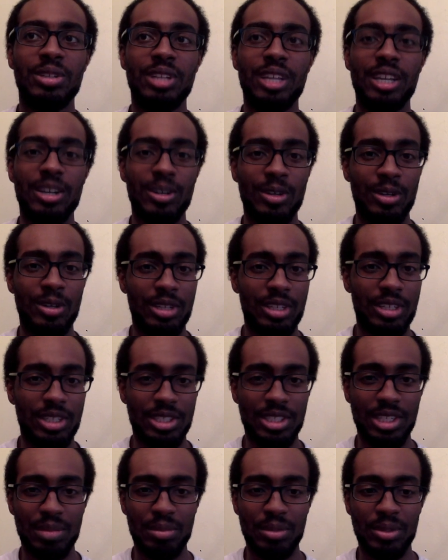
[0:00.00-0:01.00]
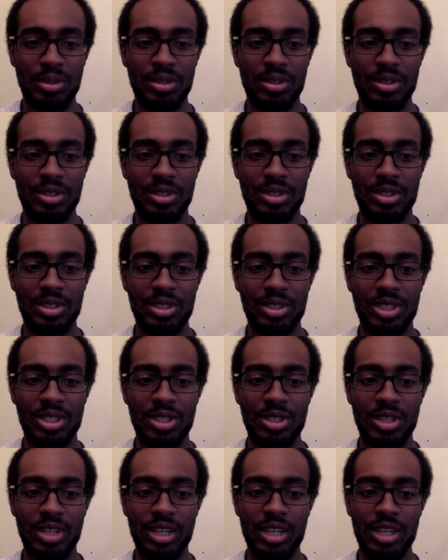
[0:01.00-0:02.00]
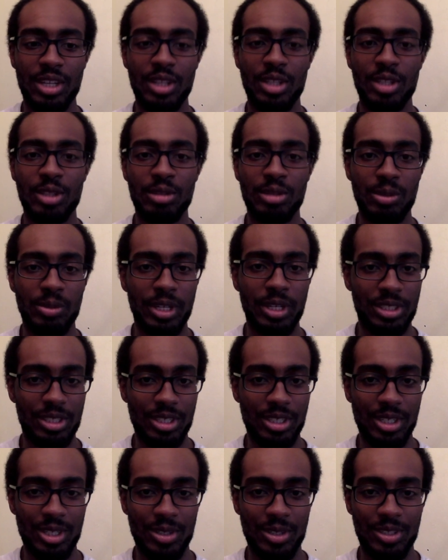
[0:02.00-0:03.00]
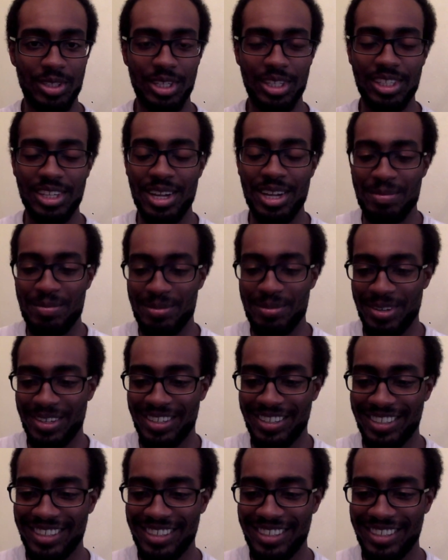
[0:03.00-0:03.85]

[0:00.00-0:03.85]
like early December. So like 3 weeks ago, December.